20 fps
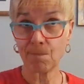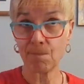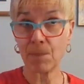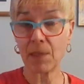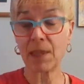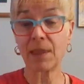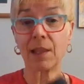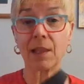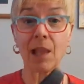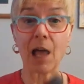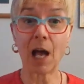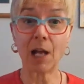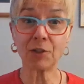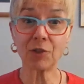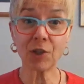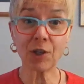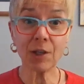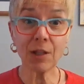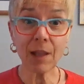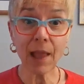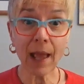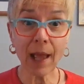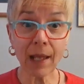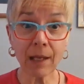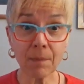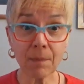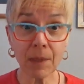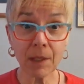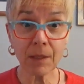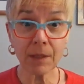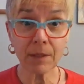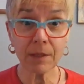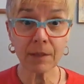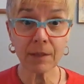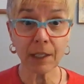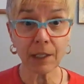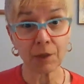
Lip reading: mythological animals?